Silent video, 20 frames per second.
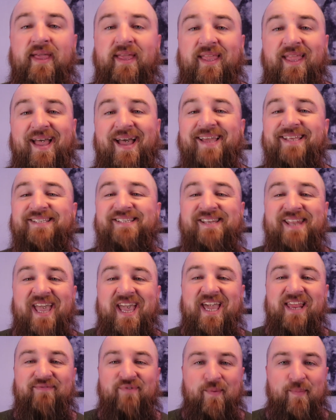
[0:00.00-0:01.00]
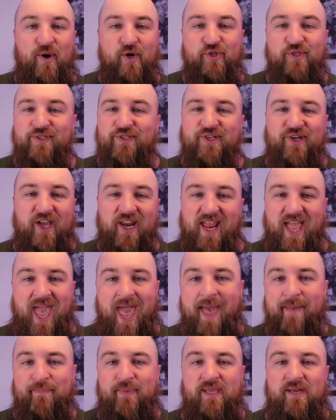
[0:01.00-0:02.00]
Guys, negative emotions are going to
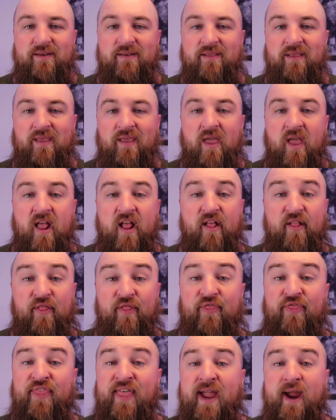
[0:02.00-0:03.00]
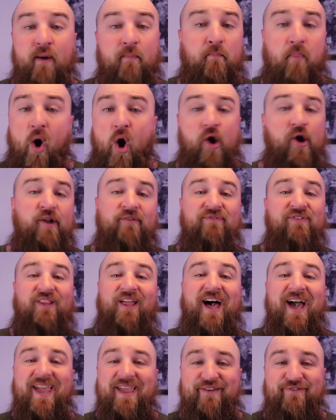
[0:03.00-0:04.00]
happen. They're part of
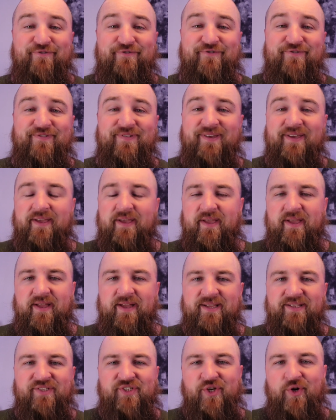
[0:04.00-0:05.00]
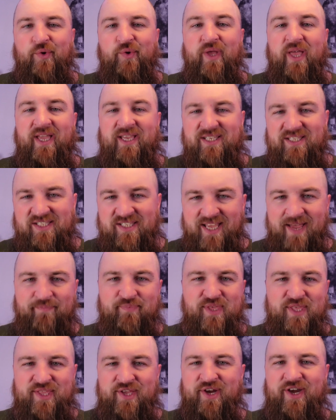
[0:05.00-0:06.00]
life. And so accept
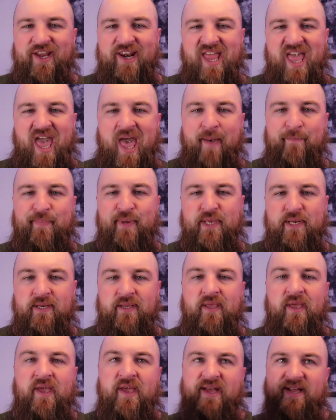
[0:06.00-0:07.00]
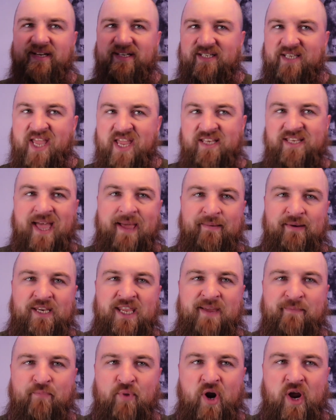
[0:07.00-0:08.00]
that they're going to happen. Take that
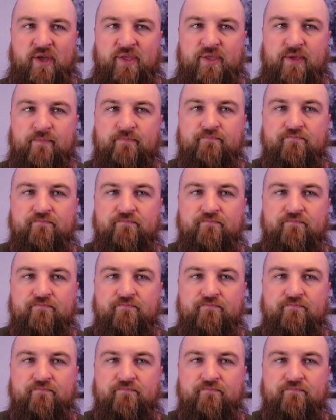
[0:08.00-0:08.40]
deep breath.